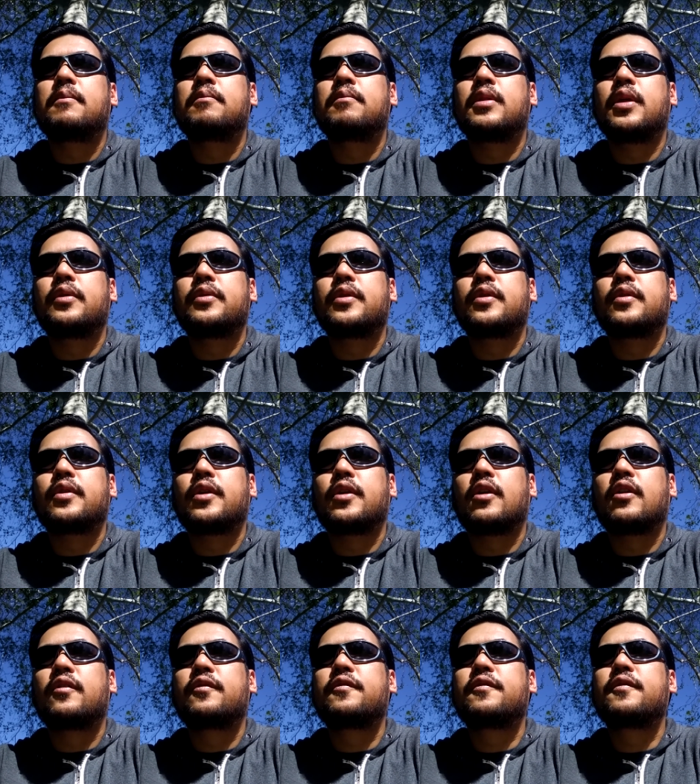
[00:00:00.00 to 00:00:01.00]
Blow No
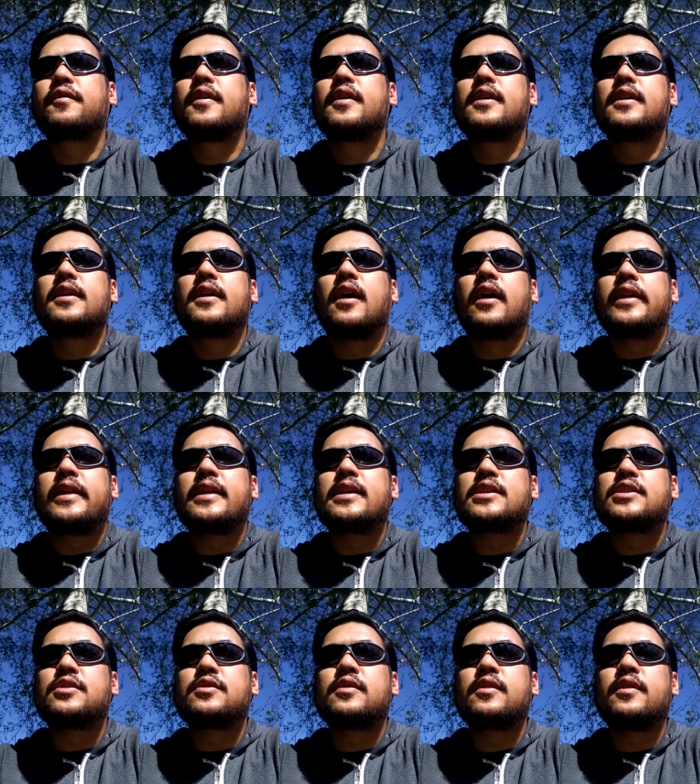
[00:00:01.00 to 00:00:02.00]
Nerf on
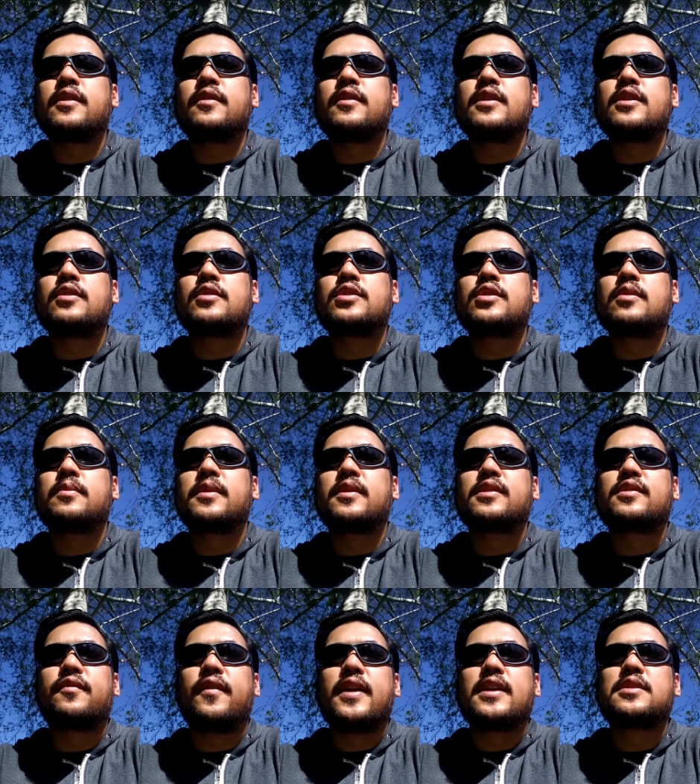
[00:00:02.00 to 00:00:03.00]
his YouTube and
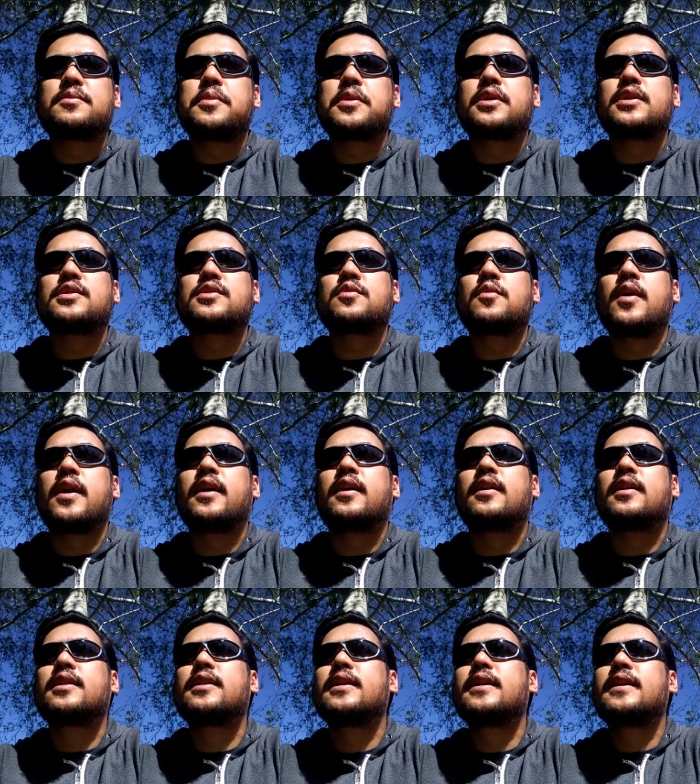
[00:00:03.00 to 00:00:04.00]
his Facebook as
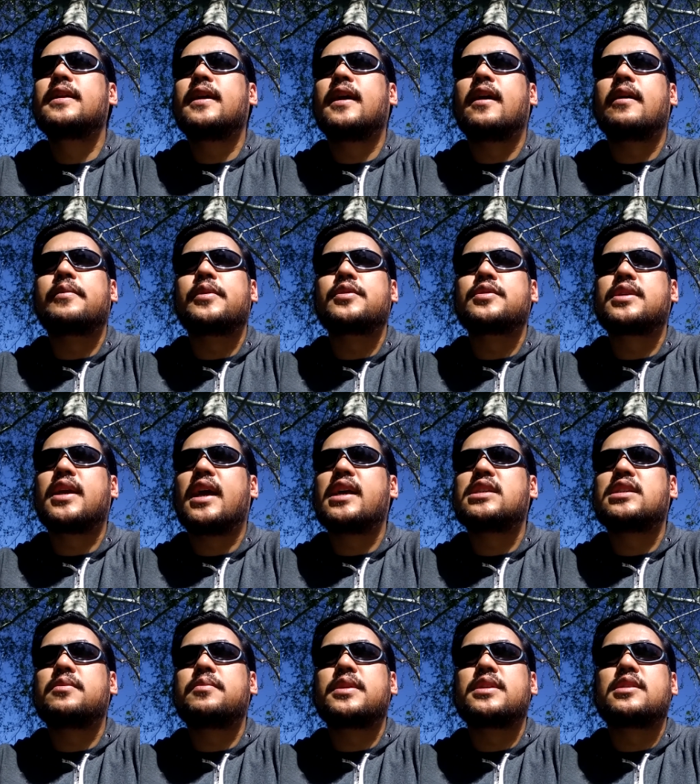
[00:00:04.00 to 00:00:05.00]
well. Those guys
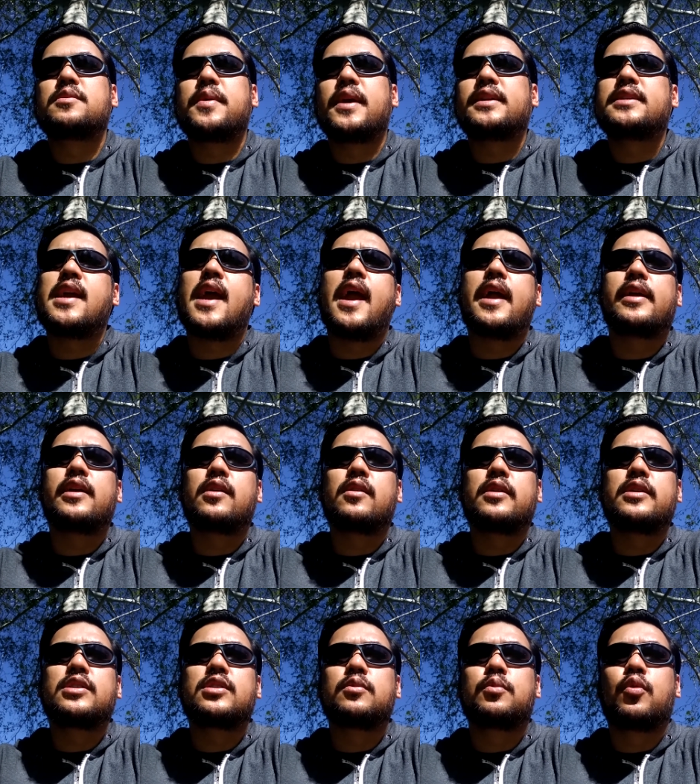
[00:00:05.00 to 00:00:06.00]
have been
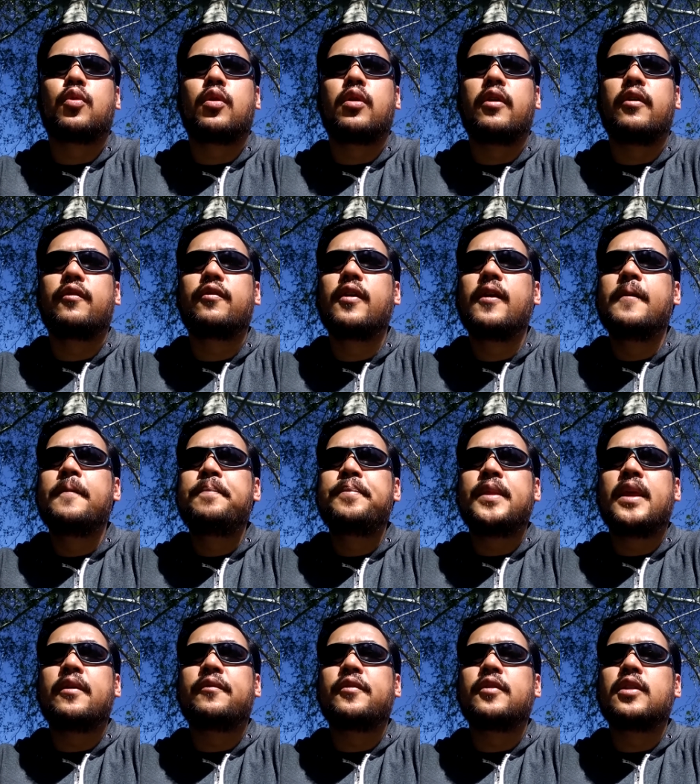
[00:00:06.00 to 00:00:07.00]
spectacularly supportive.
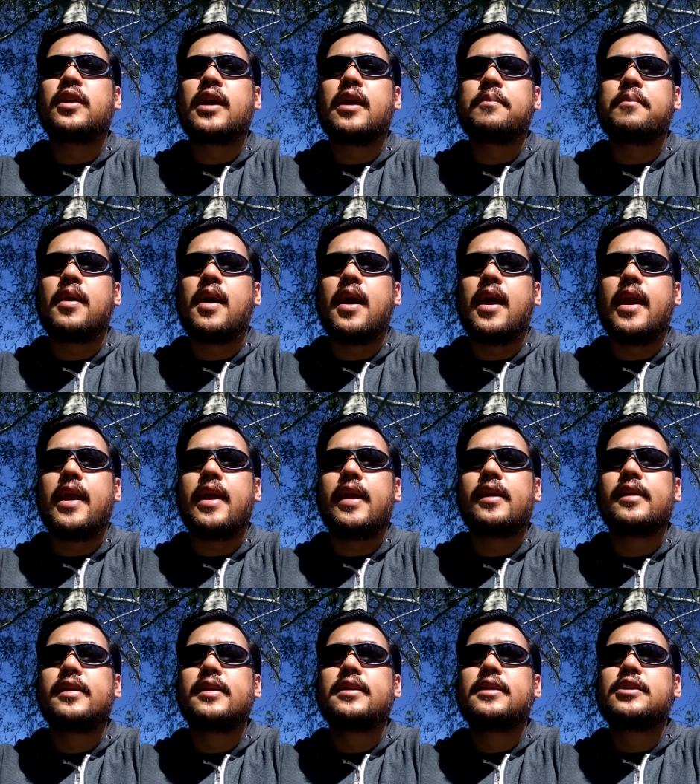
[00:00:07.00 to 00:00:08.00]
If you look at my
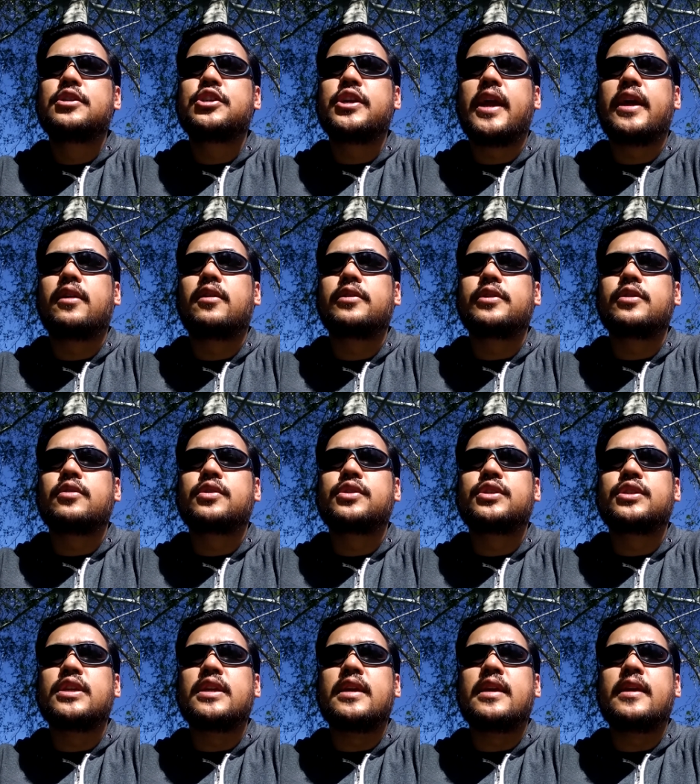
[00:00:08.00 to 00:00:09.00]
channel, you'll
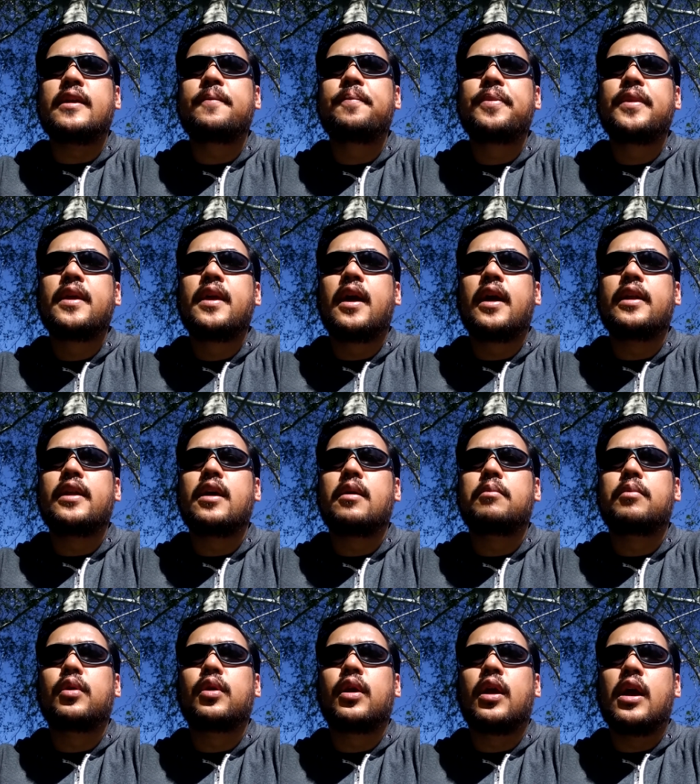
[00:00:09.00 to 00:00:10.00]
see a
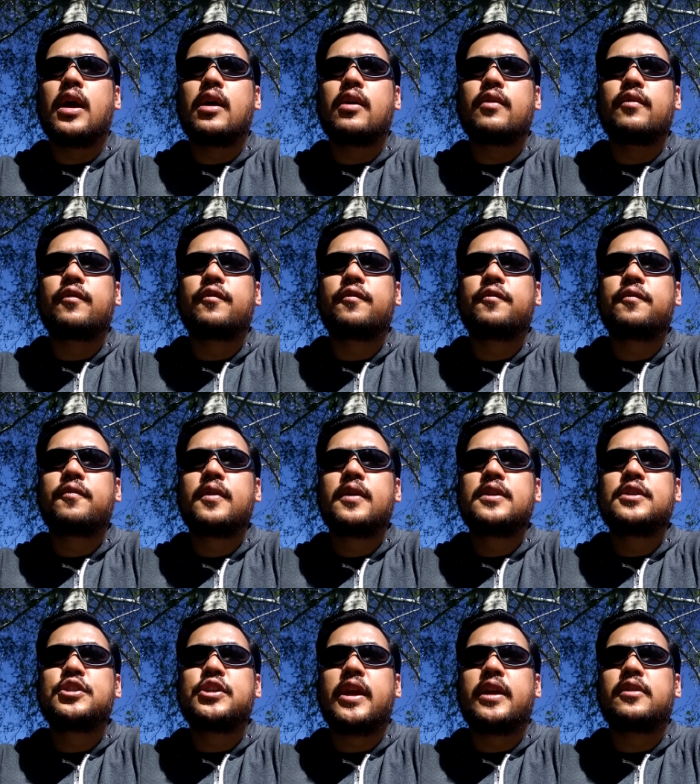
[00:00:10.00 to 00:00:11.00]
number of
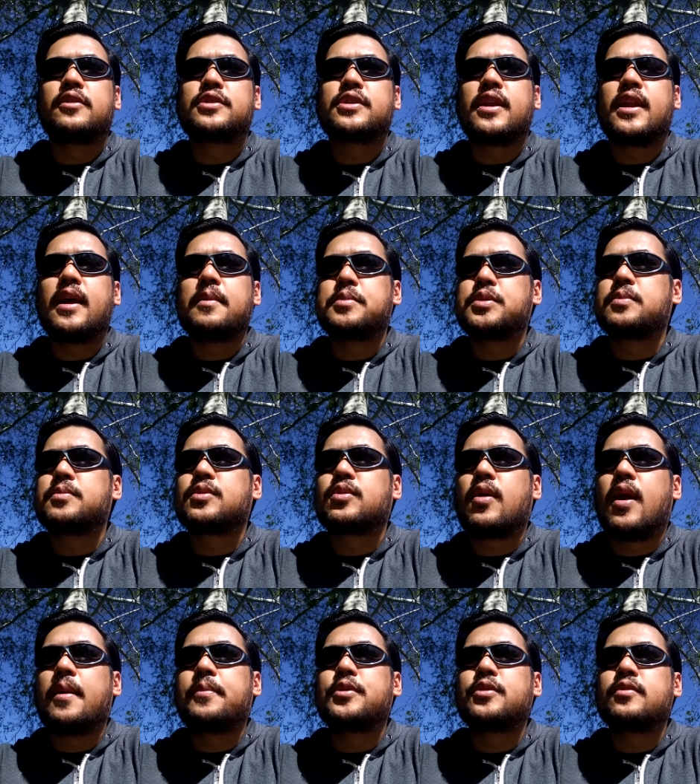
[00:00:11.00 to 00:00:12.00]
channels that I'm
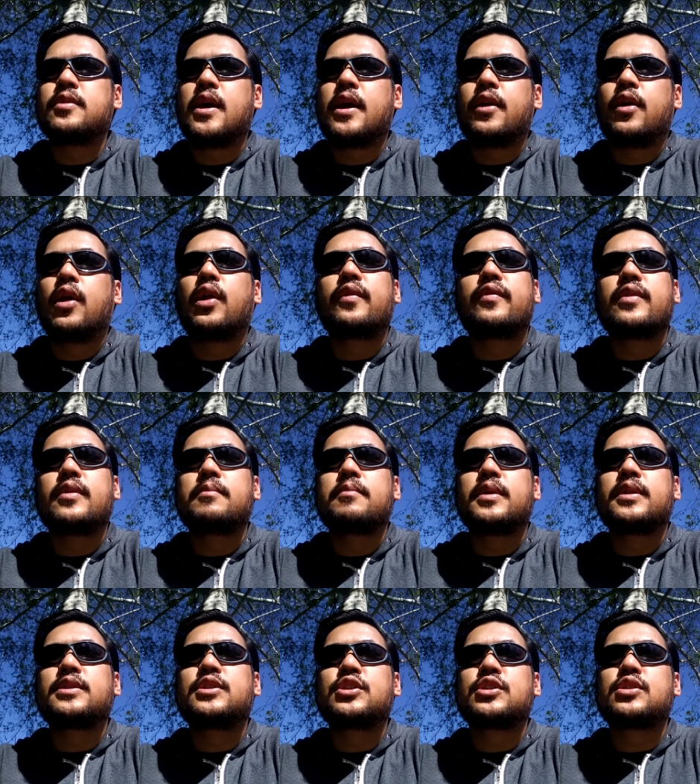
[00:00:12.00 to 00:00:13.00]
subscribed to, not all of them,
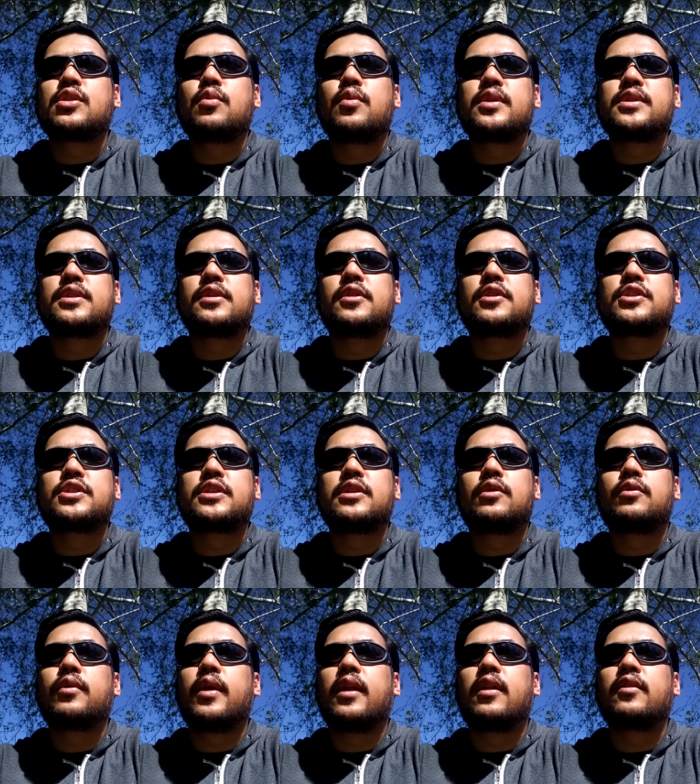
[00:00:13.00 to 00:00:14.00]
but just the ones that are still
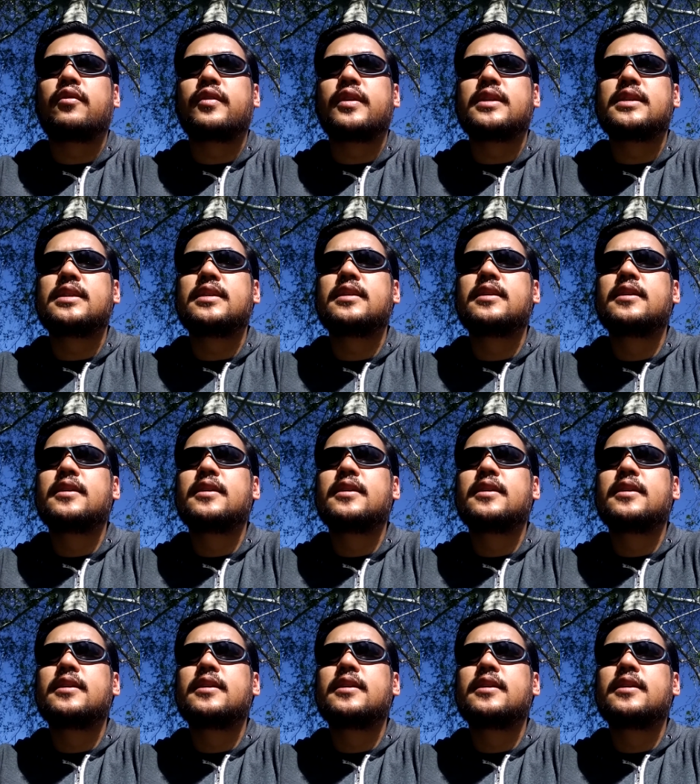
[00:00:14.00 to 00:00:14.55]
relevant.